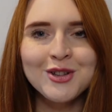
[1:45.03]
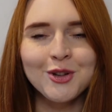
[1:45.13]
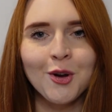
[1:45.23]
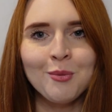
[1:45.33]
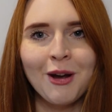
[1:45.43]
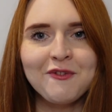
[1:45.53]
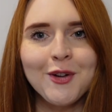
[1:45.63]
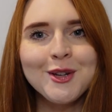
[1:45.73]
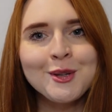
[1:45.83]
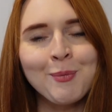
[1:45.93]
So my
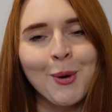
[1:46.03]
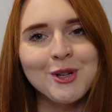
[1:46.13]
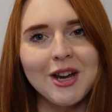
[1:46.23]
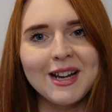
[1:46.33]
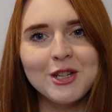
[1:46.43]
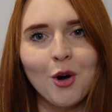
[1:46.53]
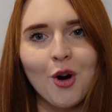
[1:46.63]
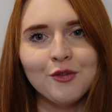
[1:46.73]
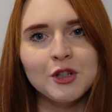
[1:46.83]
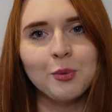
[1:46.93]
first project
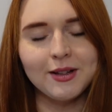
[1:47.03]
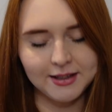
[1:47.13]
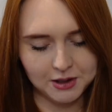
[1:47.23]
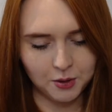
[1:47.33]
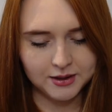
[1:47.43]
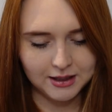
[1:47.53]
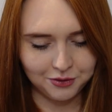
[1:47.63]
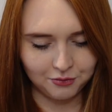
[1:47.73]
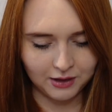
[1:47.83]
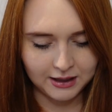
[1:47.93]
of
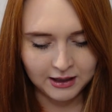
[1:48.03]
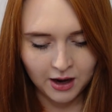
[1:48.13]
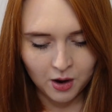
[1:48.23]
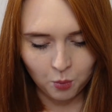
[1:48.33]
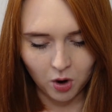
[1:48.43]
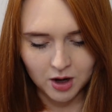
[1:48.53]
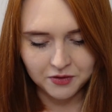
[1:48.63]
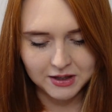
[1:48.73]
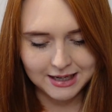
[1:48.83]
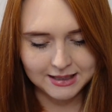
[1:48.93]
2023 were
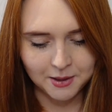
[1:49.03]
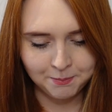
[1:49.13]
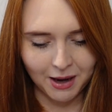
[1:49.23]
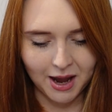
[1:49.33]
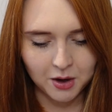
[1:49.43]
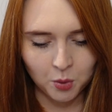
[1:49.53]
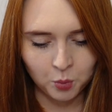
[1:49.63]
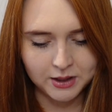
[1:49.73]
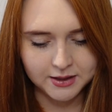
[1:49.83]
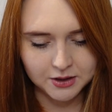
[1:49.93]
these black
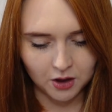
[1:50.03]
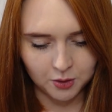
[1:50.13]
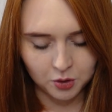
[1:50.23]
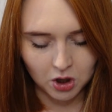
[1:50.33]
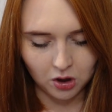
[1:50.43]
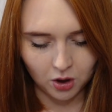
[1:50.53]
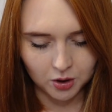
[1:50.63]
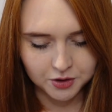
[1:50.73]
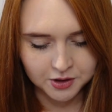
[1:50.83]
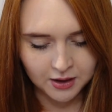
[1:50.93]
Winslow
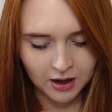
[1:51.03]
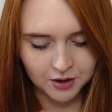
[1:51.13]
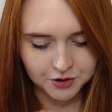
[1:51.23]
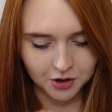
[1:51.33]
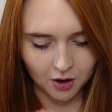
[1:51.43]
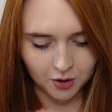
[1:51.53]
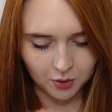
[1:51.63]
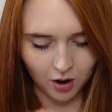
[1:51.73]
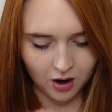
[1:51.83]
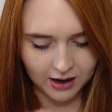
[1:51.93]
culottes.
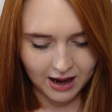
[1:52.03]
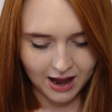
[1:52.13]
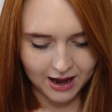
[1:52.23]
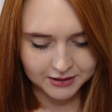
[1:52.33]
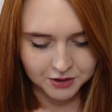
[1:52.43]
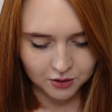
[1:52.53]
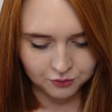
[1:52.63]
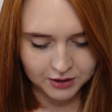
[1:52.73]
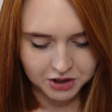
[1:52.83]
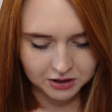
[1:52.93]
So I had
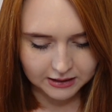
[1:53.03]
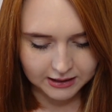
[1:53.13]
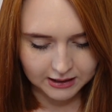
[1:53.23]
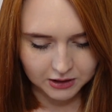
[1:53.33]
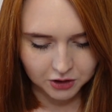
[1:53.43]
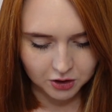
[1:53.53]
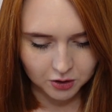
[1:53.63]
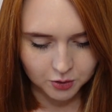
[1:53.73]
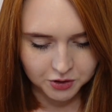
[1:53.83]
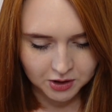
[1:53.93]
originally
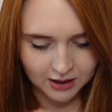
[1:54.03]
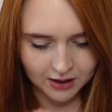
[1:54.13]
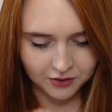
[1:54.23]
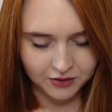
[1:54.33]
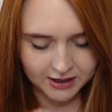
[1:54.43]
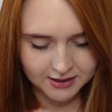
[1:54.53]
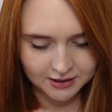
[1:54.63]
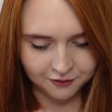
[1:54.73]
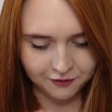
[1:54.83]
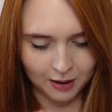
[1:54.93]
used this
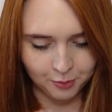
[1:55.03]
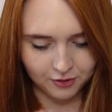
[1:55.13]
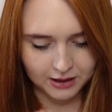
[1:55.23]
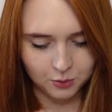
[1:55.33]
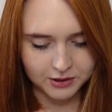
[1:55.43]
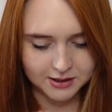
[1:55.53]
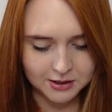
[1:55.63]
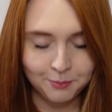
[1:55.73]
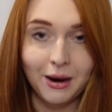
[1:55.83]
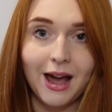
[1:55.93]
fabric, which is
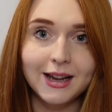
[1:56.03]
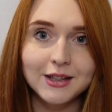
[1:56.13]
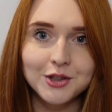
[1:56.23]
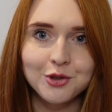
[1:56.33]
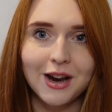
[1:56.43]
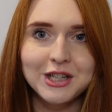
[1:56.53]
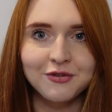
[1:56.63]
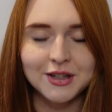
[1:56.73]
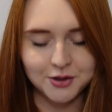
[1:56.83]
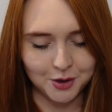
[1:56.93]
the black stretch
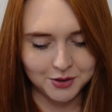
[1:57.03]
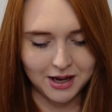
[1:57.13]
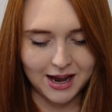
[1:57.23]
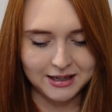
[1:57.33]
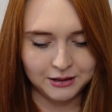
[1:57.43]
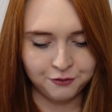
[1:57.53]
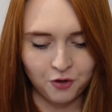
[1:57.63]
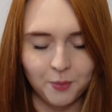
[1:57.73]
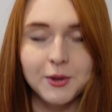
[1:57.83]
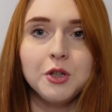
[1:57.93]
viscose Katie
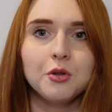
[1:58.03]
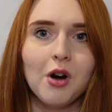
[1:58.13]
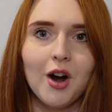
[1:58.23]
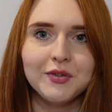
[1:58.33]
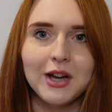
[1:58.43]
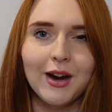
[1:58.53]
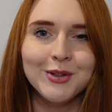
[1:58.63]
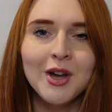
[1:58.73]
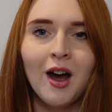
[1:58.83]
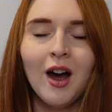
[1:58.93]
from the new Craft House.